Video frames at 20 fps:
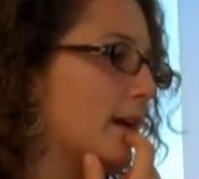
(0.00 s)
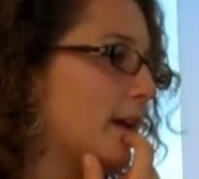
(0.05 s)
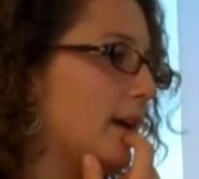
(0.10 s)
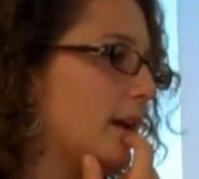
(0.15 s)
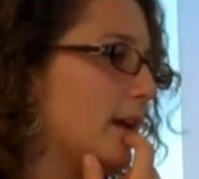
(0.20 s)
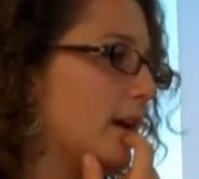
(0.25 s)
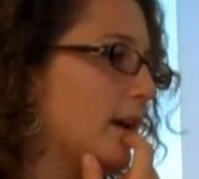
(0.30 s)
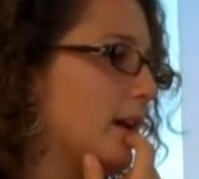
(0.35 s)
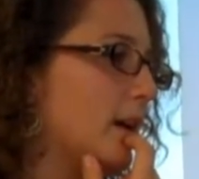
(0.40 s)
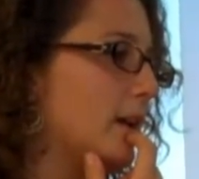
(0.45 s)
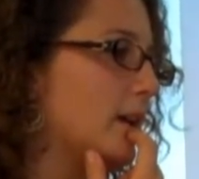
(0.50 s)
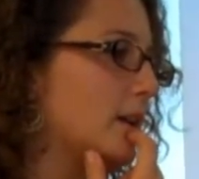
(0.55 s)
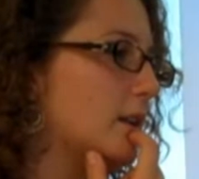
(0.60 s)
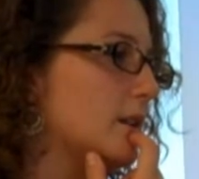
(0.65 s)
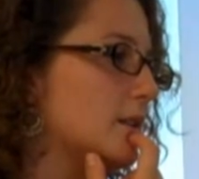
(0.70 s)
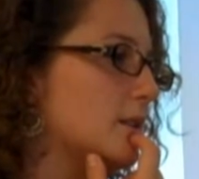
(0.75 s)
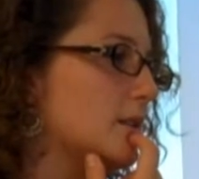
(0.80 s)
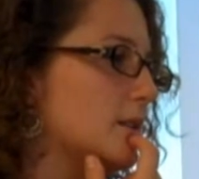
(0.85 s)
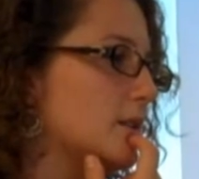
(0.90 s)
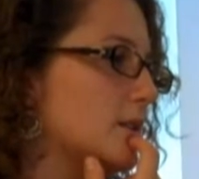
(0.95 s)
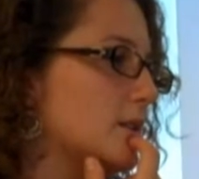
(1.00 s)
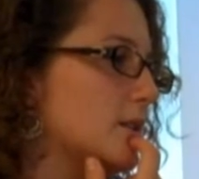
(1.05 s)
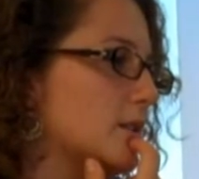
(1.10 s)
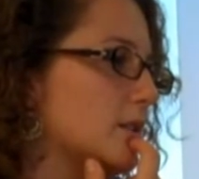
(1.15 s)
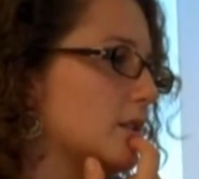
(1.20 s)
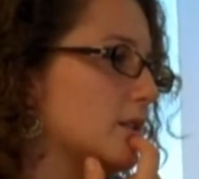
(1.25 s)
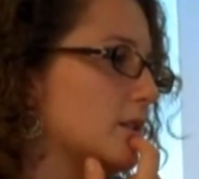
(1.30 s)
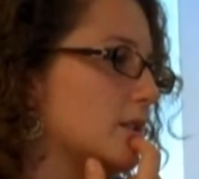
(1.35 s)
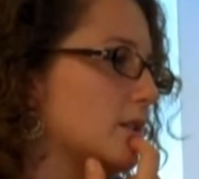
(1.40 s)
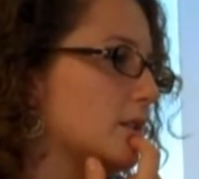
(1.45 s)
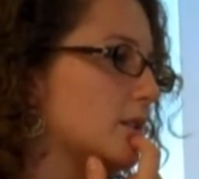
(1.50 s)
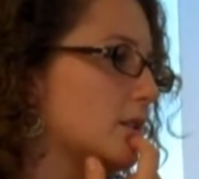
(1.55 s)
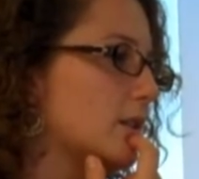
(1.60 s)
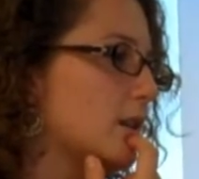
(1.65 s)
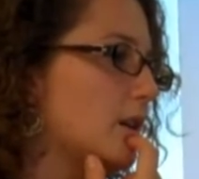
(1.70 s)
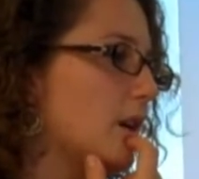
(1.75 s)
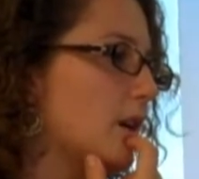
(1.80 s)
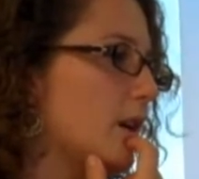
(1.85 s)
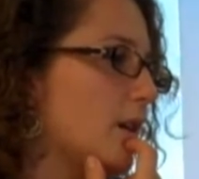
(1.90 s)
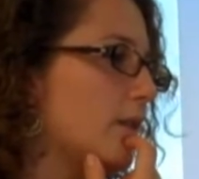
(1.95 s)
And
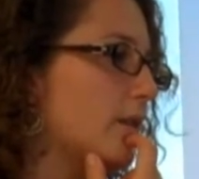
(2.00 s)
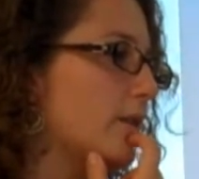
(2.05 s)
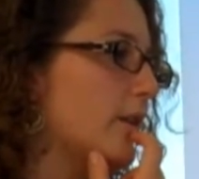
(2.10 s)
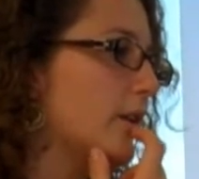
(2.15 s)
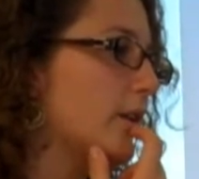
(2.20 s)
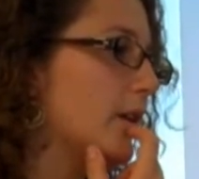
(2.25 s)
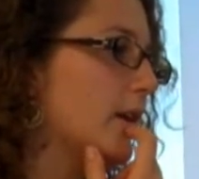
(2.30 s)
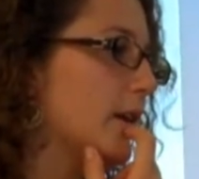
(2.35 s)
there